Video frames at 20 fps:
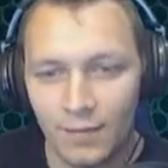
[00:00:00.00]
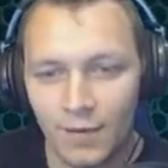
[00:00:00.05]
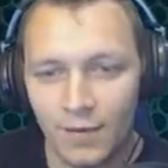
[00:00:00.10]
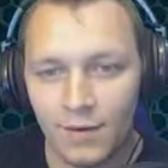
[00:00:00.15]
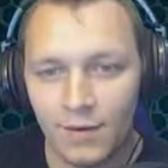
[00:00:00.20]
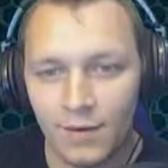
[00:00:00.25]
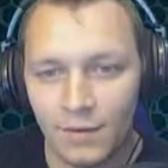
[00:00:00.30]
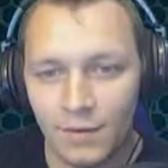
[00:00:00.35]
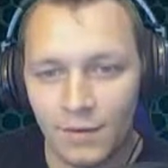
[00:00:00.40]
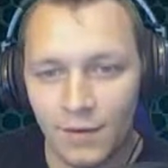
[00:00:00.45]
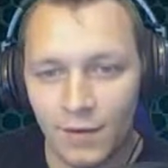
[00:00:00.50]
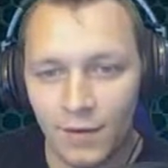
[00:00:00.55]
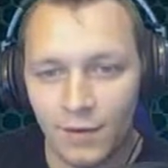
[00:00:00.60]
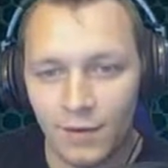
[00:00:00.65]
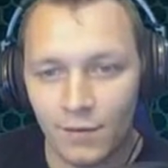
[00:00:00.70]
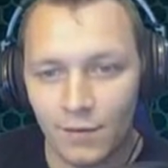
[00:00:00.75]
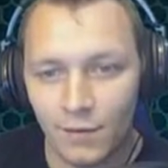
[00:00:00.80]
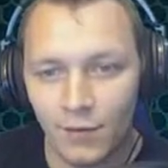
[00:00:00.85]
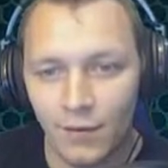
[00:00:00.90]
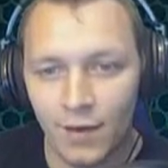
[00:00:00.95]
which is
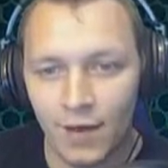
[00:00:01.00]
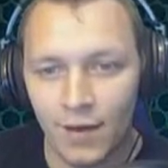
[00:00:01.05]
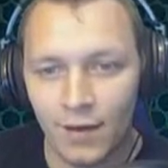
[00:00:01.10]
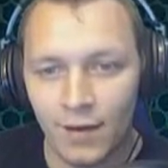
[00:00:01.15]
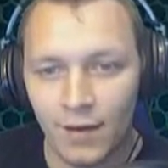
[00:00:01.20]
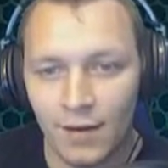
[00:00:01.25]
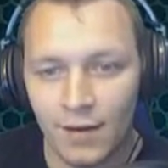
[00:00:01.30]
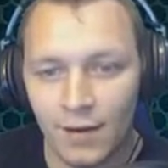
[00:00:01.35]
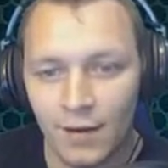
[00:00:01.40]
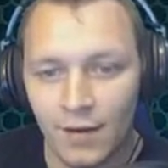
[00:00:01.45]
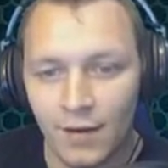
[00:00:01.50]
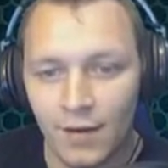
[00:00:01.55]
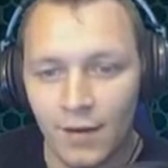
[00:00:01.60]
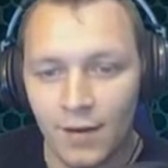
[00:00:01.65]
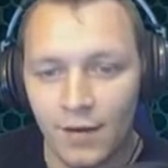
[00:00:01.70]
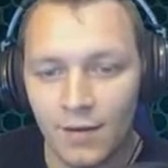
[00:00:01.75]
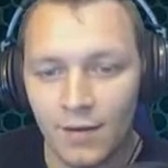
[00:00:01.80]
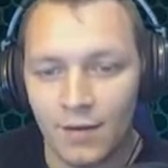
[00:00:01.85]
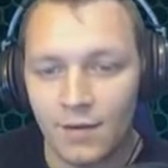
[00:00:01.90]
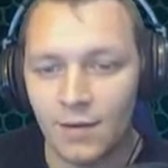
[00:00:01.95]
virtual reality.
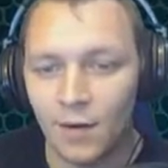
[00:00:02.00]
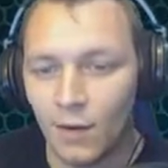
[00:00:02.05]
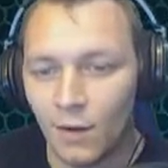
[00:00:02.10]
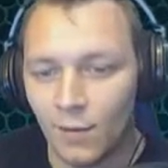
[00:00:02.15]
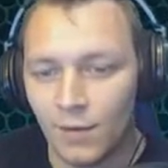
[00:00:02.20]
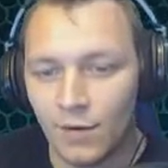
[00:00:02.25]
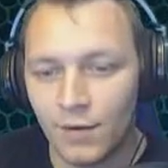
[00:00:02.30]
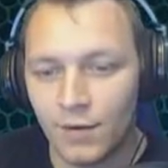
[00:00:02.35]
There's the